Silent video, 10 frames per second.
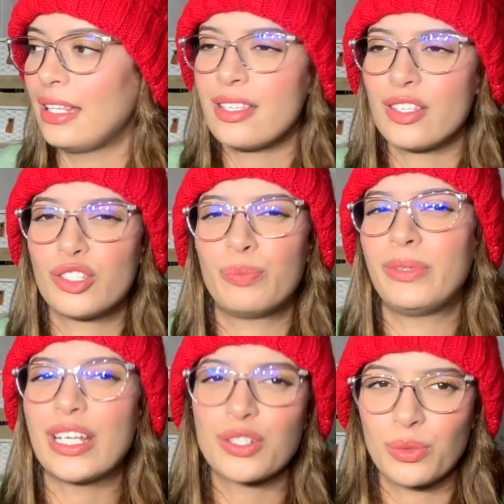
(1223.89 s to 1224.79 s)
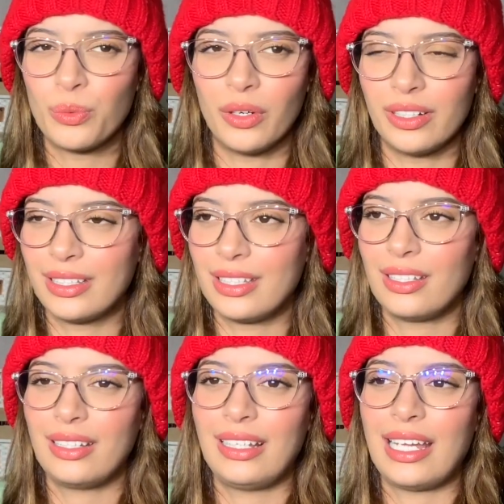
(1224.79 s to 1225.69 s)
This is a supernatural word.
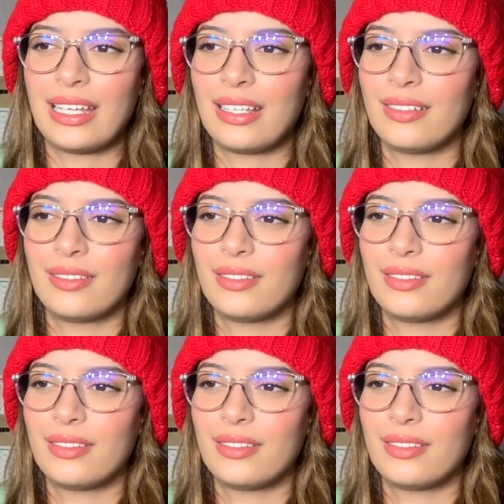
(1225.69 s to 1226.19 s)
Like,